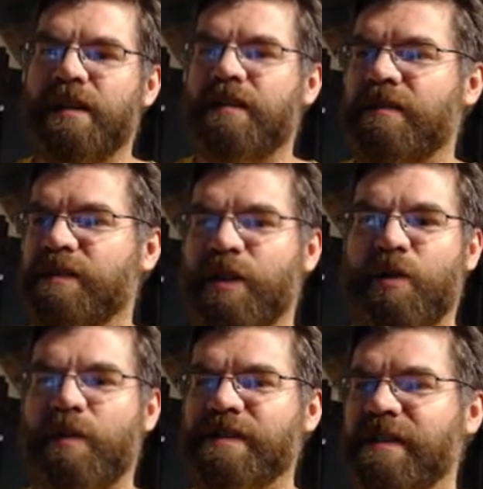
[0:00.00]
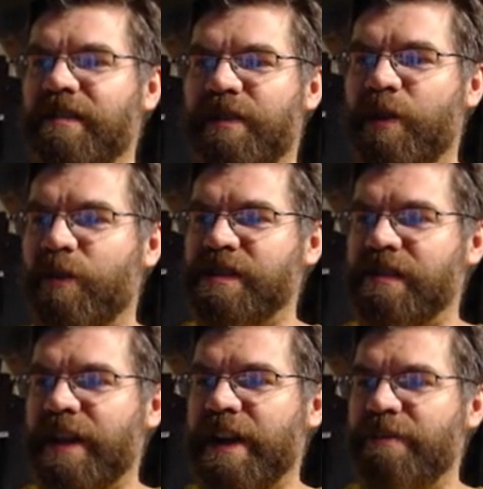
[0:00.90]
So there
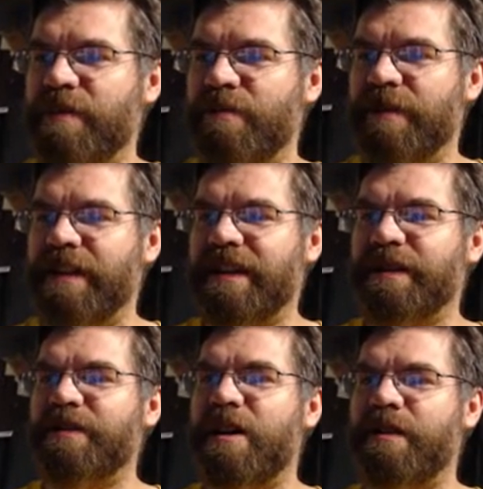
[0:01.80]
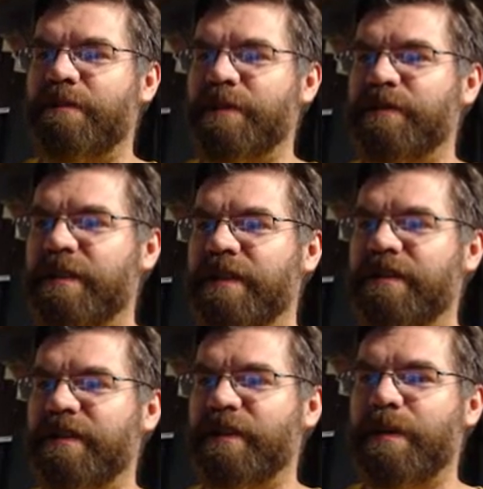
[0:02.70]
wasn't like a moment, like a talk
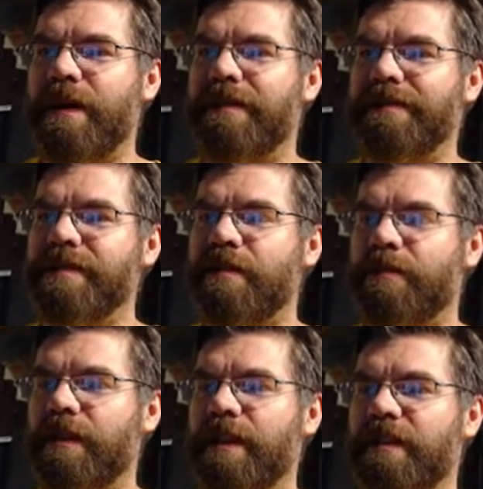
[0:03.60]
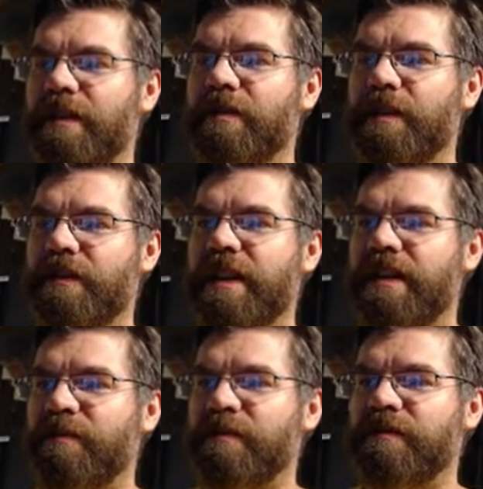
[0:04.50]
between your parents that were like, oh,
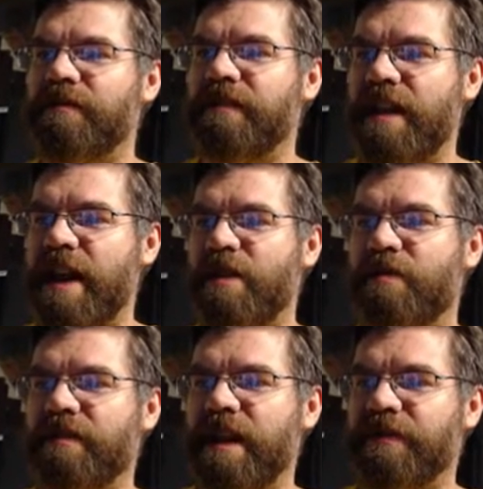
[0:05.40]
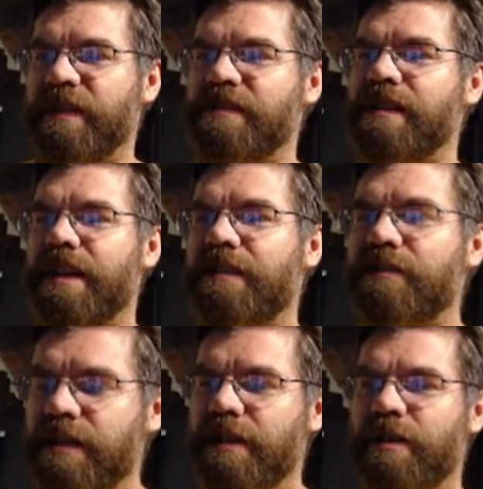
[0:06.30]
okay, now at this
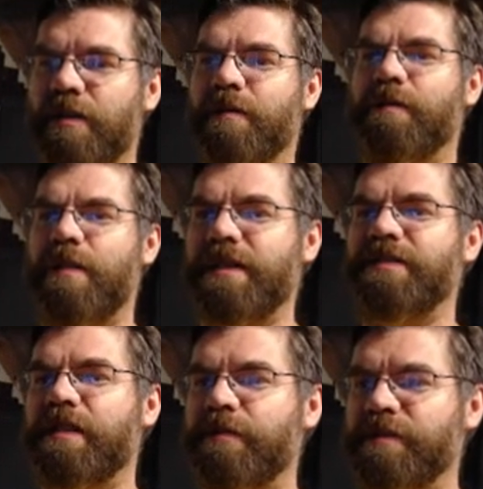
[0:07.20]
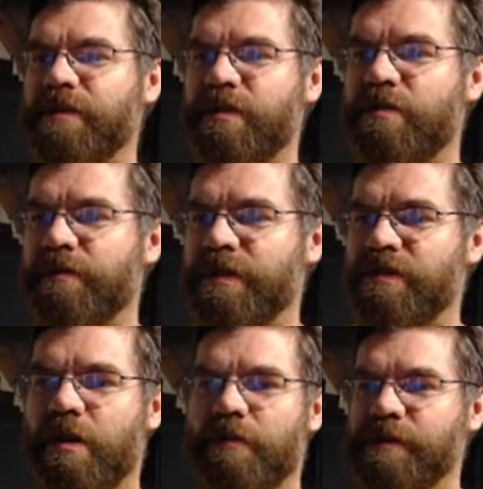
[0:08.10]
age he can go and watch it. It was just, you were
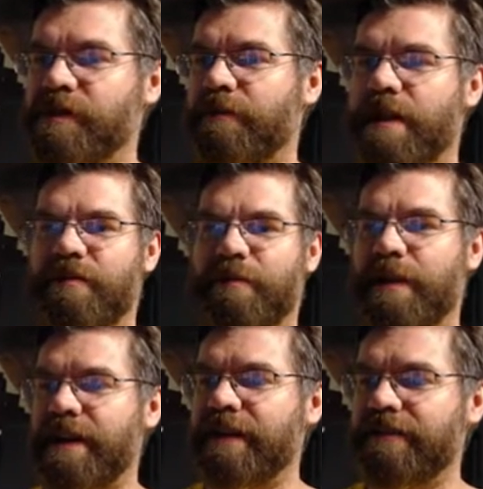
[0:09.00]
just always surrounded by it.